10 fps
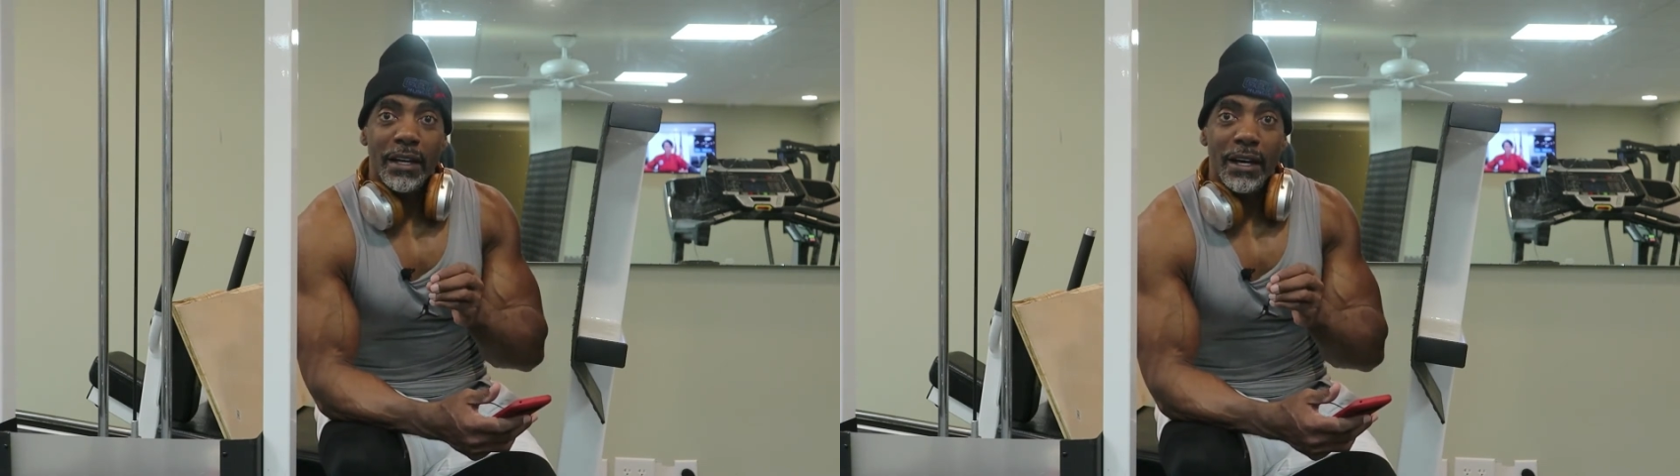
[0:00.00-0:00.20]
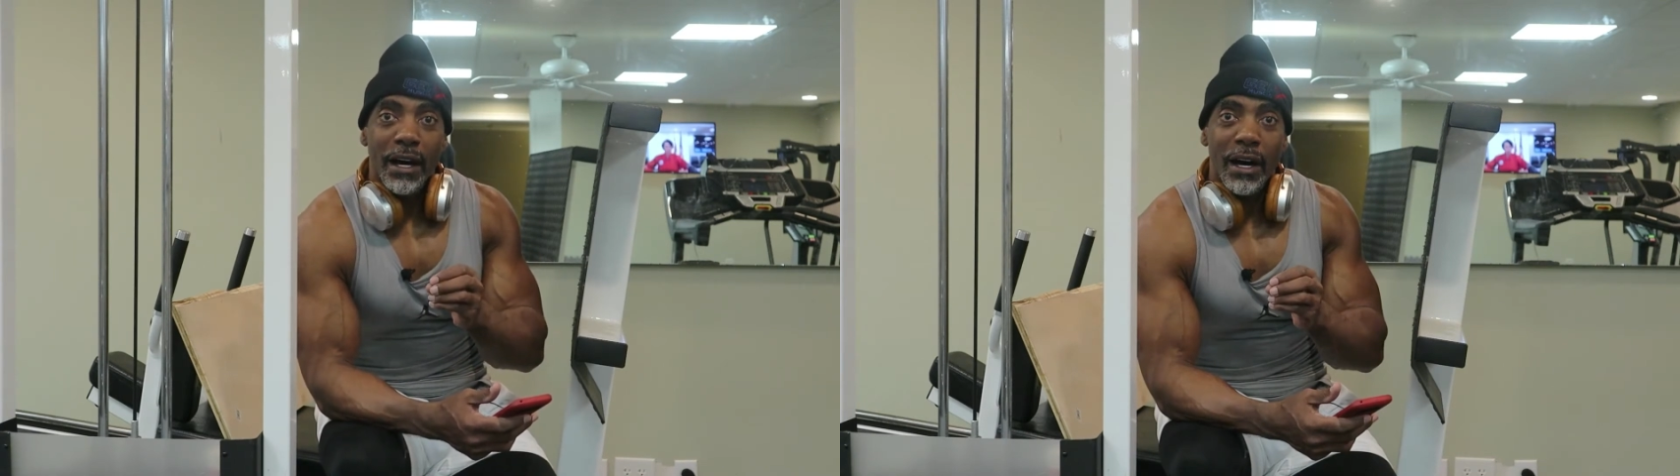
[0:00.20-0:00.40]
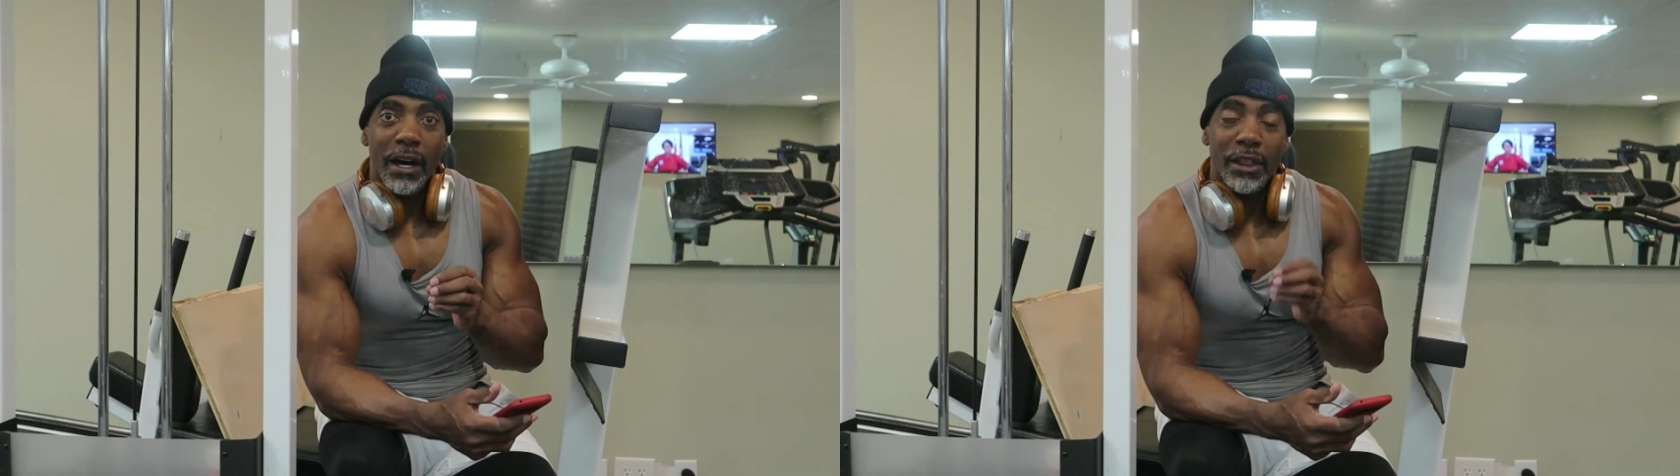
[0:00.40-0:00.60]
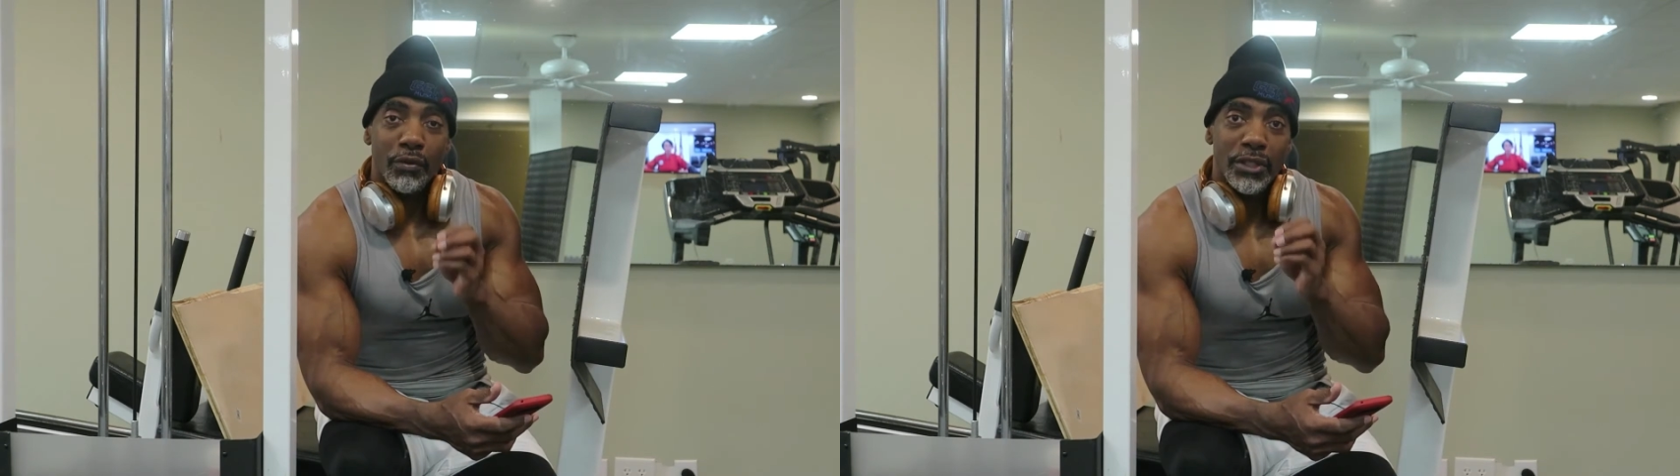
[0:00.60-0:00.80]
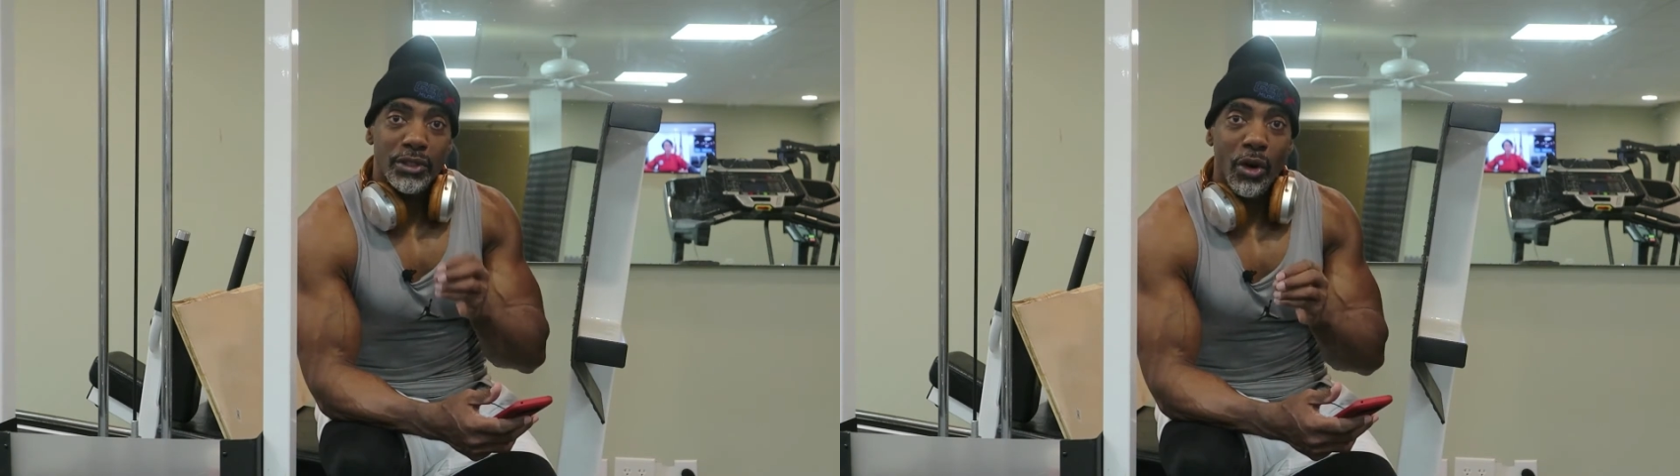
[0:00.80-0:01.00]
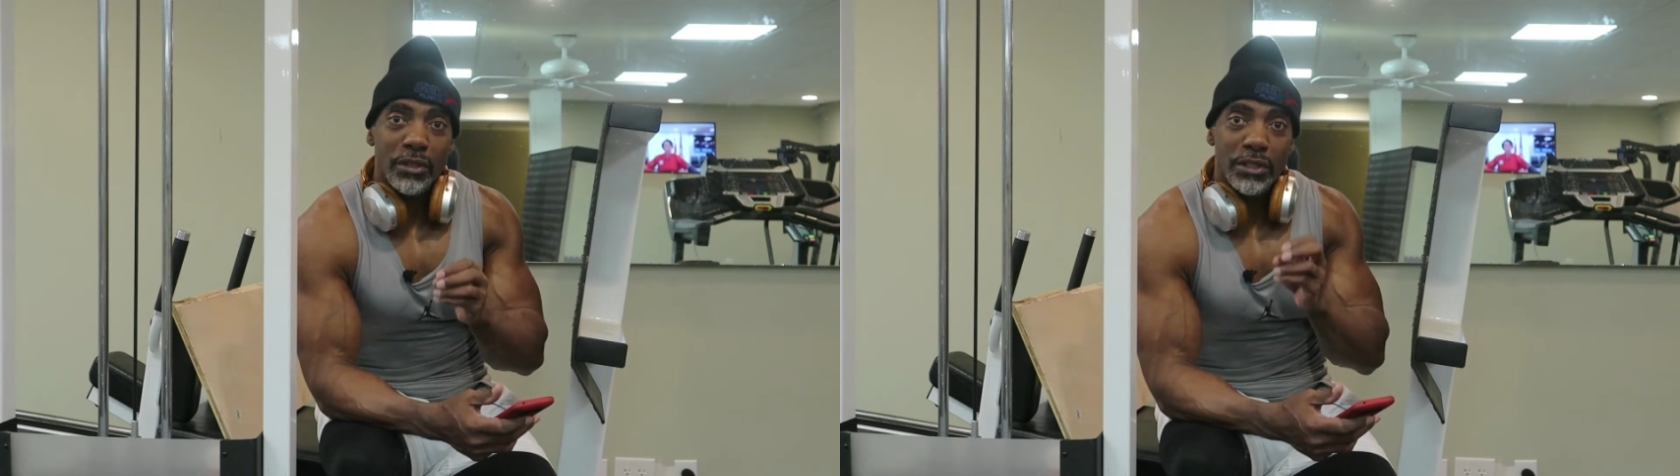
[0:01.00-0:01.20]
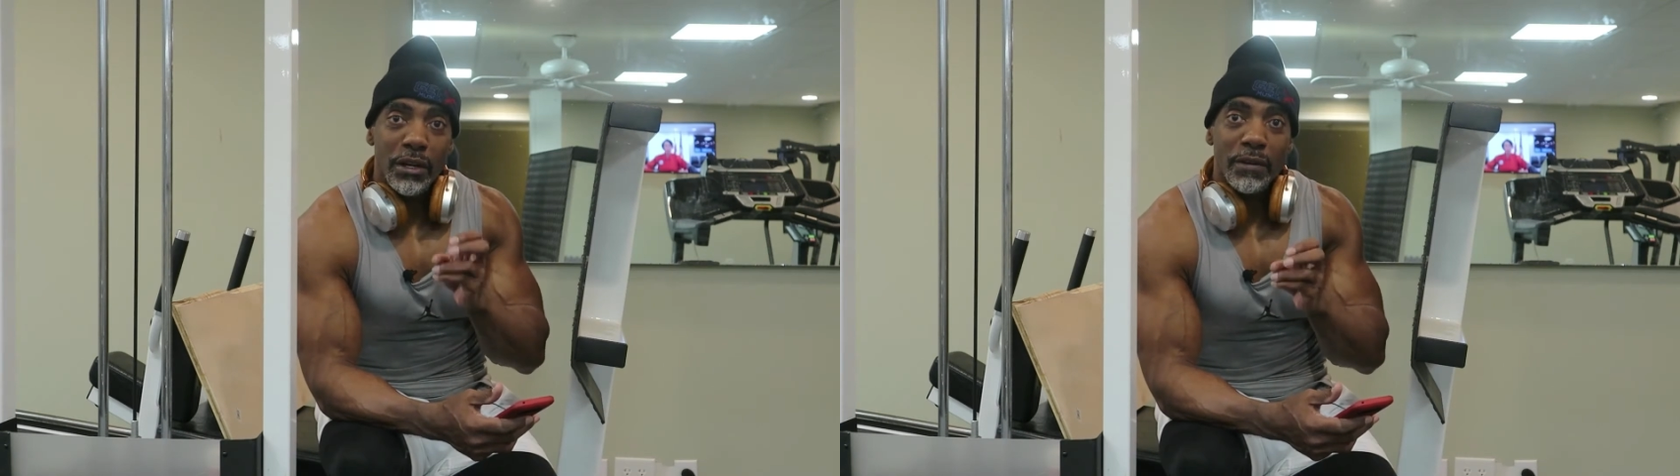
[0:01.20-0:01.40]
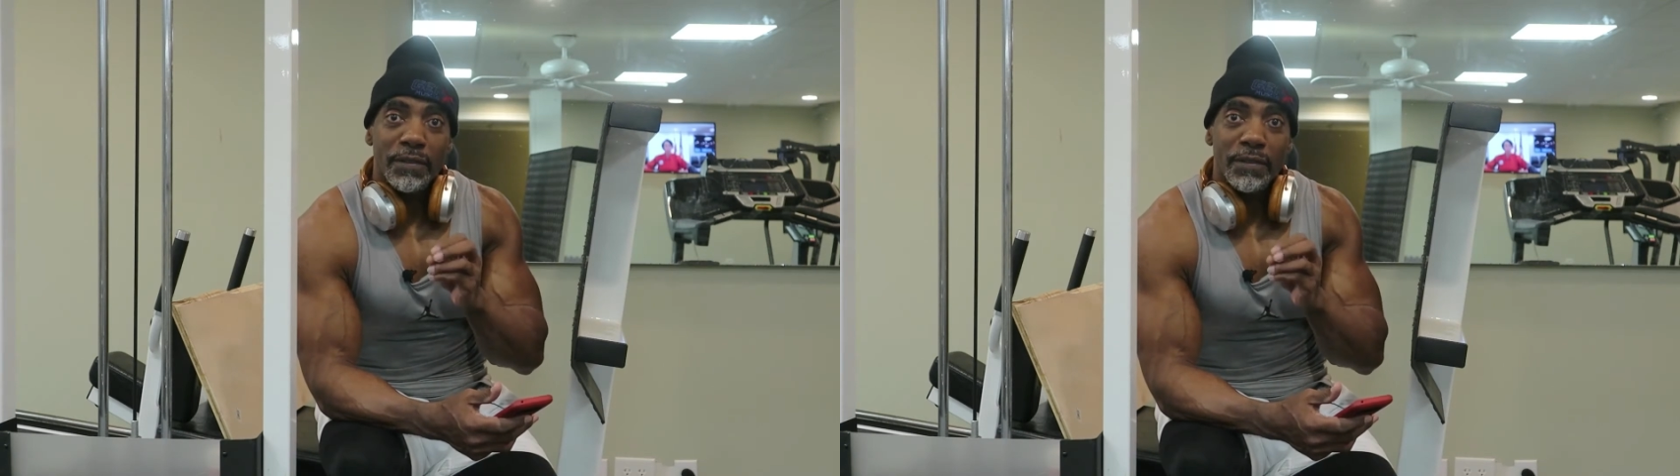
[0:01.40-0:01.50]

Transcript: the results of